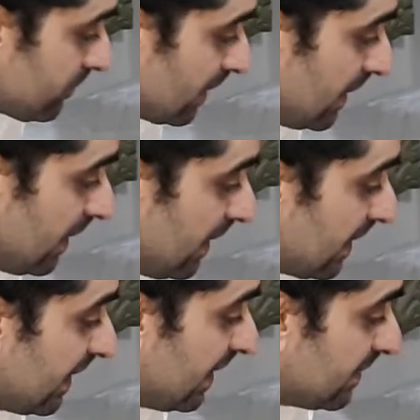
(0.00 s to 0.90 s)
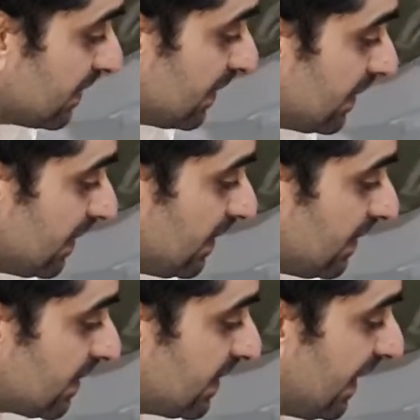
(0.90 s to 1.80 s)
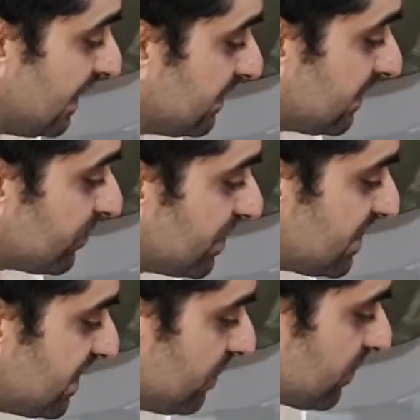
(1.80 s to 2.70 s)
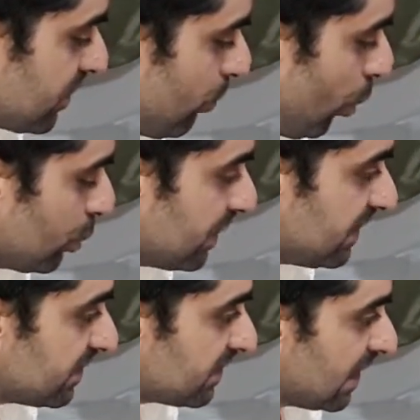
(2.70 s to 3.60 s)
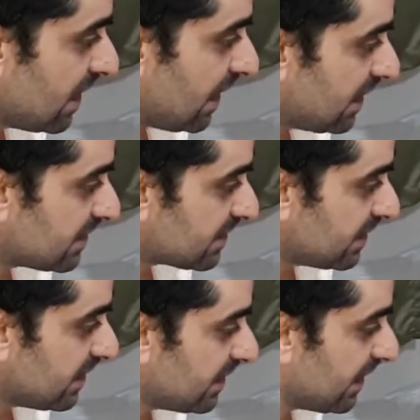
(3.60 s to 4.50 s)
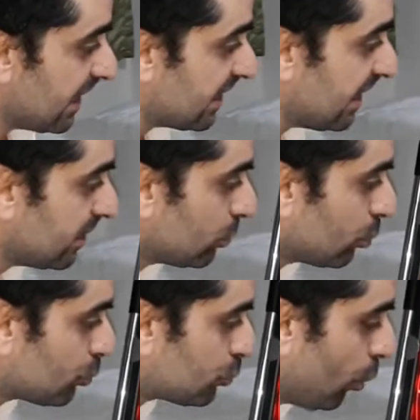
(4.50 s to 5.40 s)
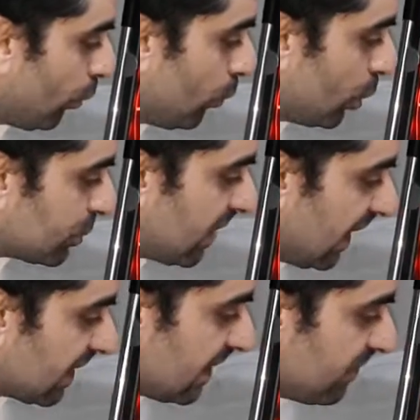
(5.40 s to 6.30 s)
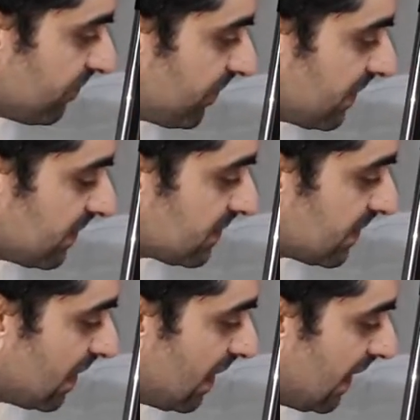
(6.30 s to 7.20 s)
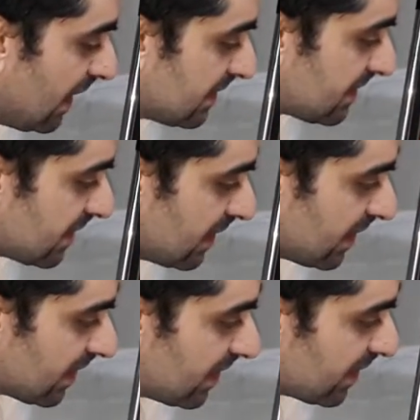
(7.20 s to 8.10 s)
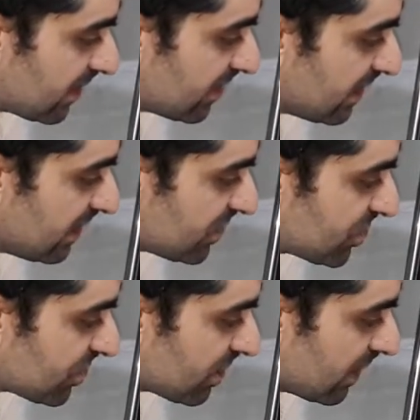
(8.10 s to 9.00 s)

again Kane received the ball here, and again Luke Shaw tuck infield, and Grealish